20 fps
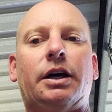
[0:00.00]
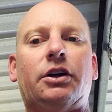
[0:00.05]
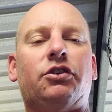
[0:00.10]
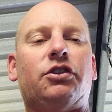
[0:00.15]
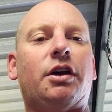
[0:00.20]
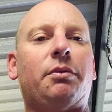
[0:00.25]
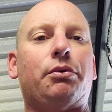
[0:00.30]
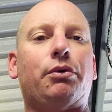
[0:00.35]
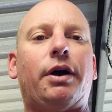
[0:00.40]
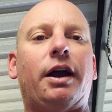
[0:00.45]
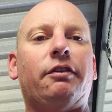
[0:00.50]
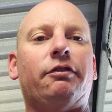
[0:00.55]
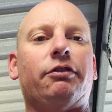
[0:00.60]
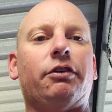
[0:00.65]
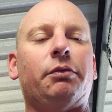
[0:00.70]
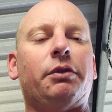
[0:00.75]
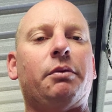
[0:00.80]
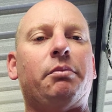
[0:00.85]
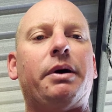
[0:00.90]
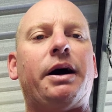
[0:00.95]
separate
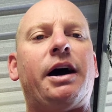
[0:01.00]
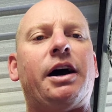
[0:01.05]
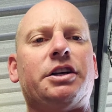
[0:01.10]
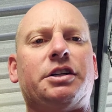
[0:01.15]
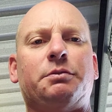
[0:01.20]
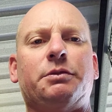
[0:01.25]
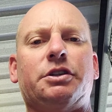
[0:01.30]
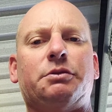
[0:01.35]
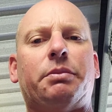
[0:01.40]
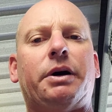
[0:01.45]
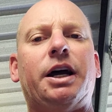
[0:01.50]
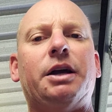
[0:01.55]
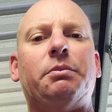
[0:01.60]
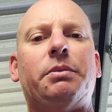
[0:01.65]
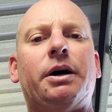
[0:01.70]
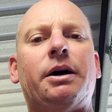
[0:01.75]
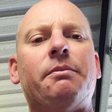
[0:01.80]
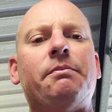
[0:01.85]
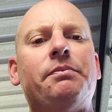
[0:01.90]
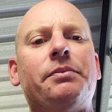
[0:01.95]
from the parchment
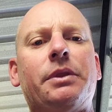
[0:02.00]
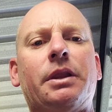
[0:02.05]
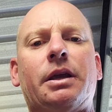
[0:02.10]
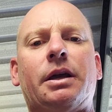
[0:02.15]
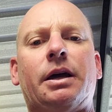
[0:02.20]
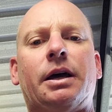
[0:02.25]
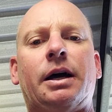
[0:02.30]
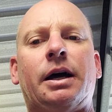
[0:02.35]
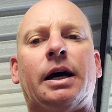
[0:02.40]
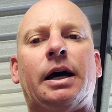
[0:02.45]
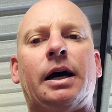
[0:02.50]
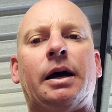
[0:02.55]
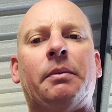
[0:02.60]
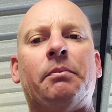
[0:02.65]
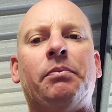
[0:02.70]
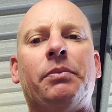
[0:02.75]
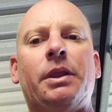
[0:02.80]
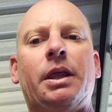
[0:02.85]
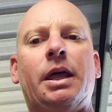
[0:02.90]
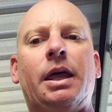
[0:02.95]
paper
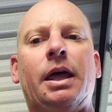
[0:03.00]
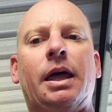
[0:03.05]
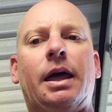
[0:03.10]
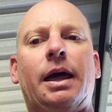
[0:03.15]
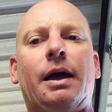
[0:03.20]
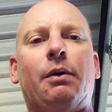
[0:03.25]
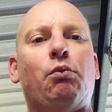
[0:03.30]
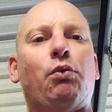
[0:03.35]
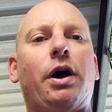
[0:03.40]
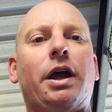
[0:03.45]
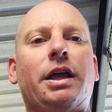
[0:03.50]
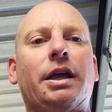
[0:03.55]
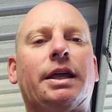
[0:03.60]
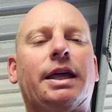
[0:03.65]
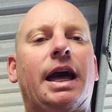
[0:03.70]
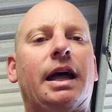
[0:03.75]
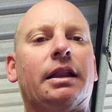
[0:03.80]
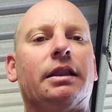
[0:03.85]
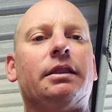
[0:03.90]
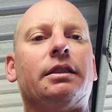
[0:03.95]
and where you
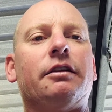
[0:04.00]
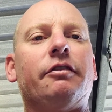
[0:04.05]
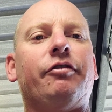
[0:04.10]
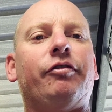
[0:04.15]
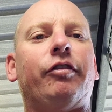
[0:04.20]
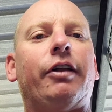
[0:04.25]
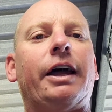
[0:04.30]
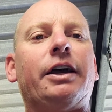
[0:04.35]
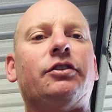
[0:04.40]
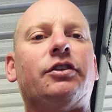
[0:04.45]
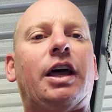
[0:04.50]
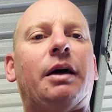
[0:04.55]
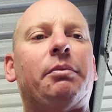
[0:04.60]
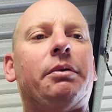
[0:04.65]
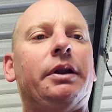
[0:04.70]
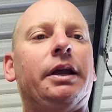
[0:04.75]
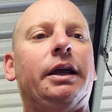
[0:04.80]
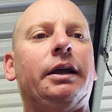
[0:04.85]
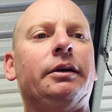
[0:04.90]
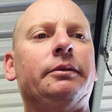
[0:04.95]
get the flakes
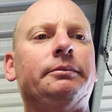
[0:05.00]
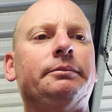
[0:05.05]
happening.